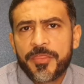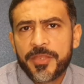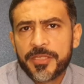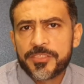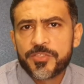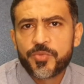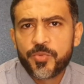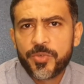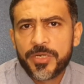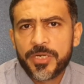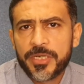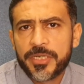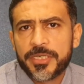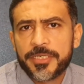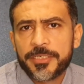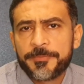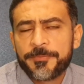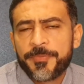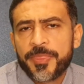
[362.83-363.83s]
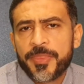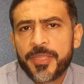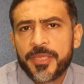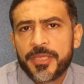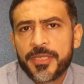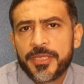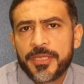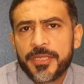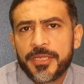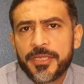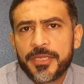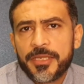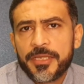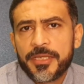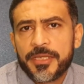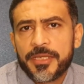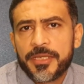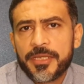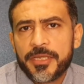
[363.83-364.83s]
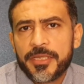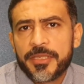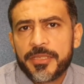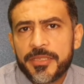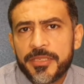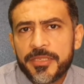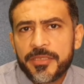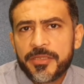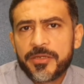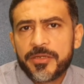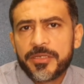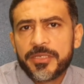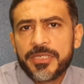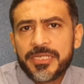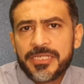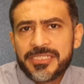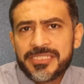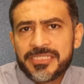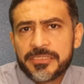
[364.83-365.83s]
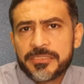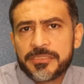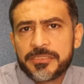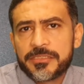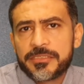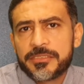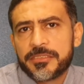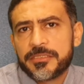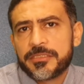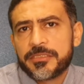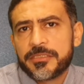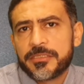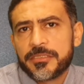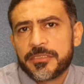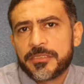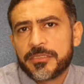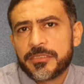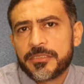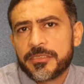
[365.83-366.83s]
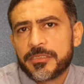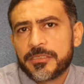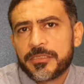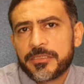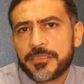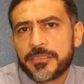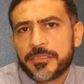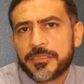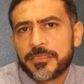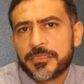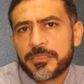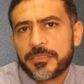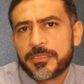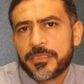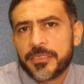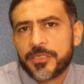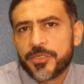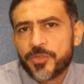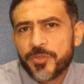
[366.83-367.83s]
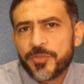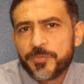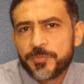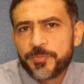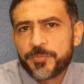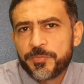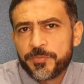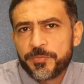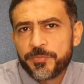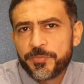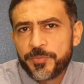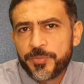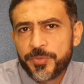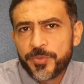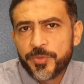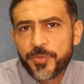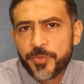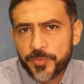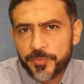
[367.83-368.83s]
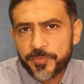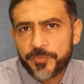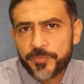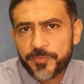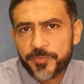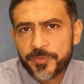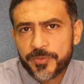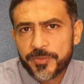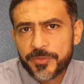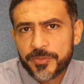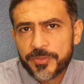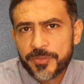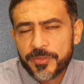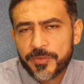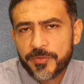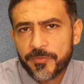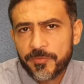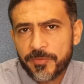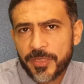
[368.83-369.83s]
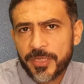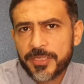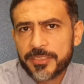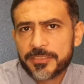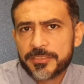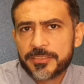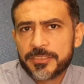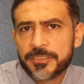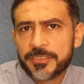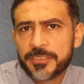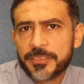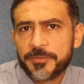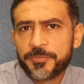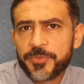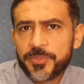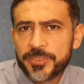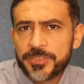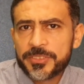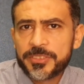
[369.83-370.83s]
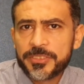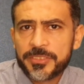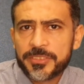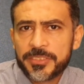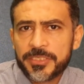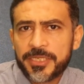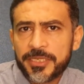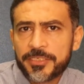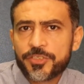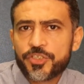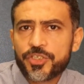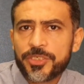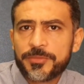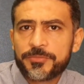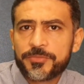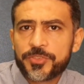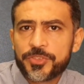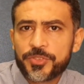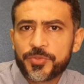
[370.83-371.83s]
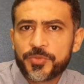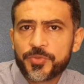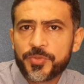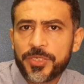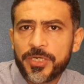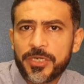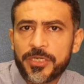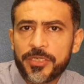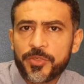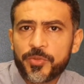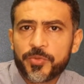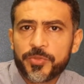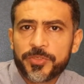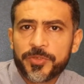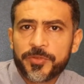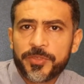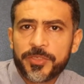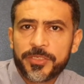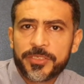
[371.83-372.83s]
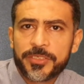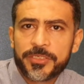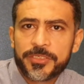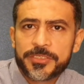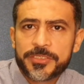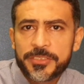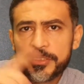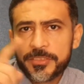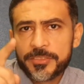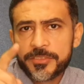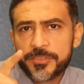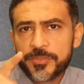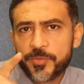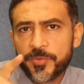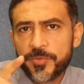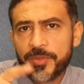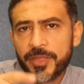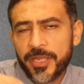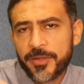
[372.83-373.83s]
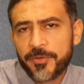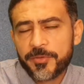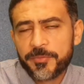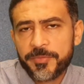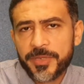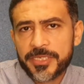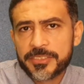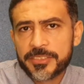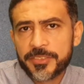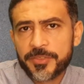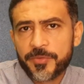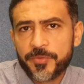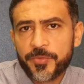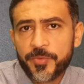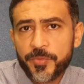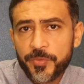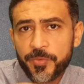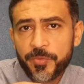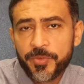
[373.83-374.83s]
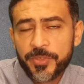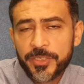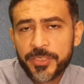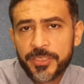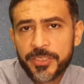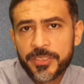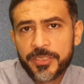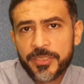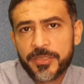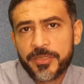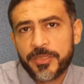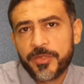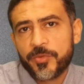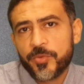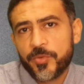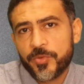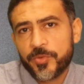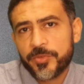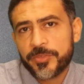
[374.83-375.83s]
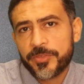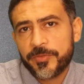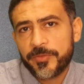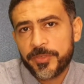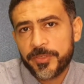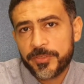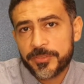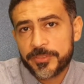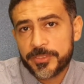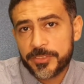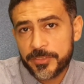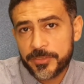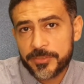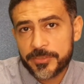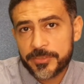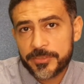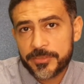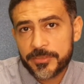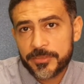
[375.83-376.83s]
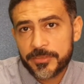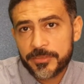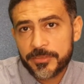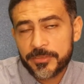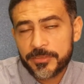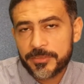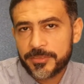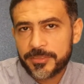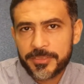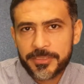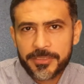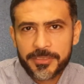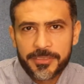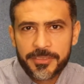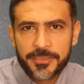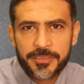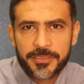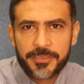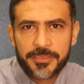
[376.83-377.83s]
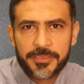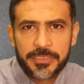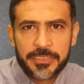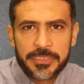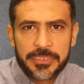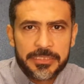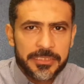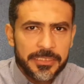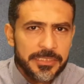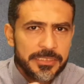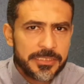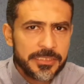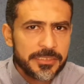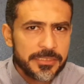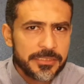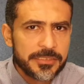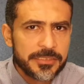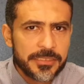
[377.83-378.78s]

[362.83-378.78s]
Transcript: why there isn't a good proof that a person can jump to high order thinking skills without passing through the low order thinking skills. It isn't,